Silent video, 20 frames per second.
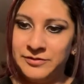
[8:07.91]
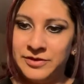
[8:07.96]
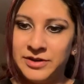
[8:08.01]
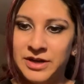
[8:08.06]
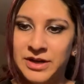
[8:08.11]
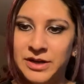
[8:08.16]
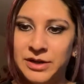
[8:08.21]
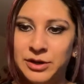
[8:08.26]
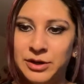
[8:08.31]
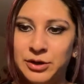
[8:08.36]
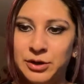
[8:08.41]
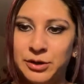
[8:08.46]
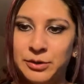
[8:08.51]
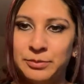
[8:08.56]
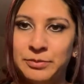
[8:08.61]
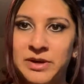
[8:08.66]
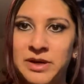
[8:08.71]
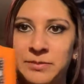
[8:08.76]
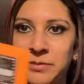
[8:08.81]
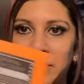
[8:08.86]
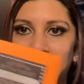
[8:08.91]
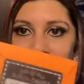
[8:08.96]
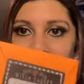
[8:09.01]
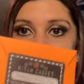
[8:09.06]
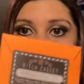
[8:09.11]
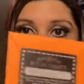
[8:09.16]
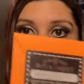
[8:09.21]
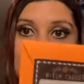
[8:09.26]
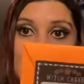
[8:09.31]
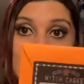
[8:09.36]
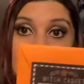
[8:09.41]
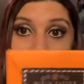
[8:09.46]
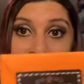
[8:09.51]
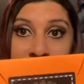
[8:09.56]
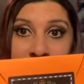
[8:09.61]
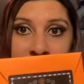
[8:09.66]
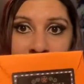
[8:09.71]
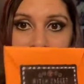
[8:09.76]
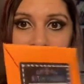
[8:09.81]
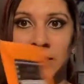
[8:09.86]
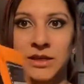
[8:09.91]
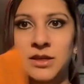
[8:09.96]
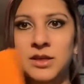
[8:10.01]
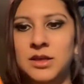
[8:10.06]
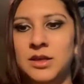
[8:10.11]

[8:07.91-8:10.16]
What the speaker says: got your pumpkin spice tea.